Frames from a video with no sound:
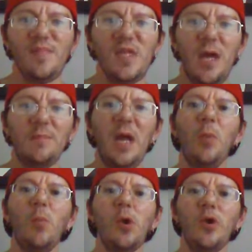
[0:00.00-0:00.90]
I'm
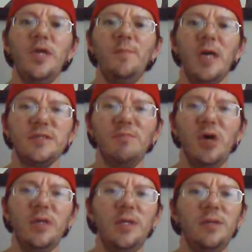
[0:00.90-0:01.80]
not worried about the
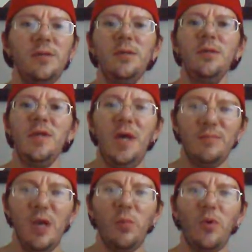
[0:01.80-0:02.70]
money. I'm
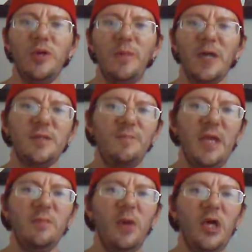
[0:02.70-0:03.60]
not worried about the
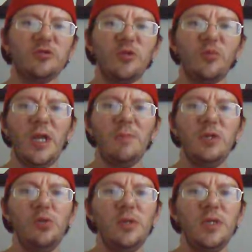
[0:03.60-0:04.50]
big bucks. That's what I'm
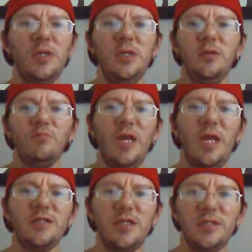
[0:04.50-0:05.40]
doing. But
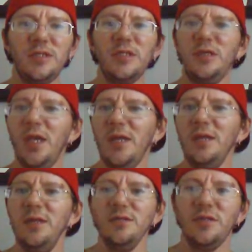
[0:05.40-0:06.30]
at the end of the
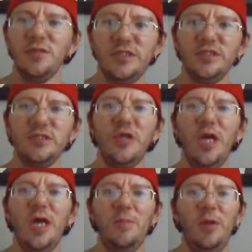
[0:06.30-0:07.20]
day, this is a
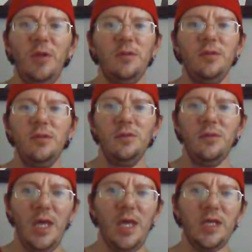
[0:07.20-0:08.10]
job.
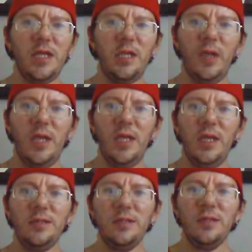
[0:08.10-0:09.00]
I got to get
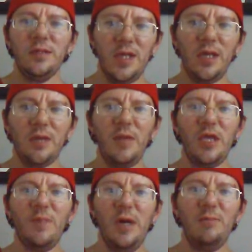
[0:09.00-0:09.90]
paid. I got to
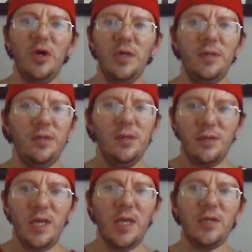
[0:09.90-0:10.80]
make my money.
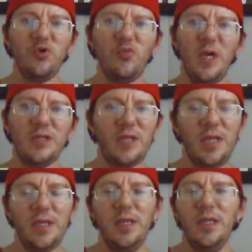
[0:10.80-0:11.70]
I got to do my
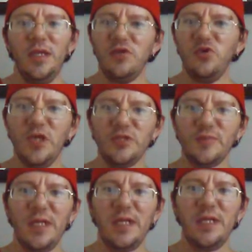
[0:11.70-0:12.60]
thing. And you best
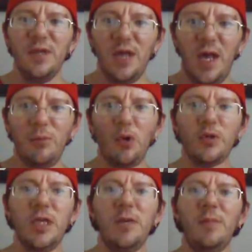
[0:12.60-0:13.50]
believe I'm going
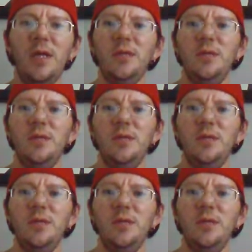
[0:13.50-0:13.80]
to get mine.